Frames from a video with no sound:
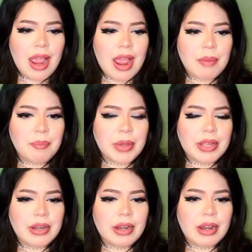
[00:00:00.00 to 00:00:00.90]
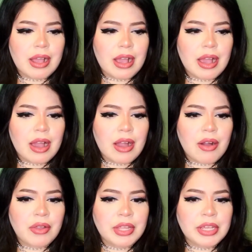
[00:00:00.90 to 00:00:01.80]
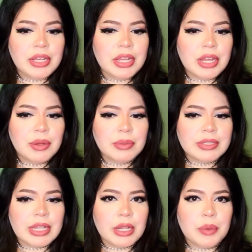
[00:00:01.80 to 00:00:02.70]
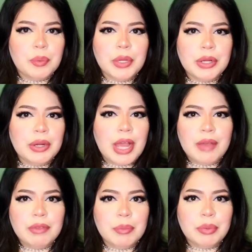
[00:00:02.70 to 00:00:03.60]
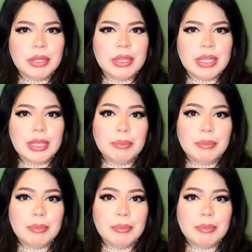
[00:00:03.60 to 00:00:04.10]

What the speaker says: but all I could hear was like a weird heavy breathing.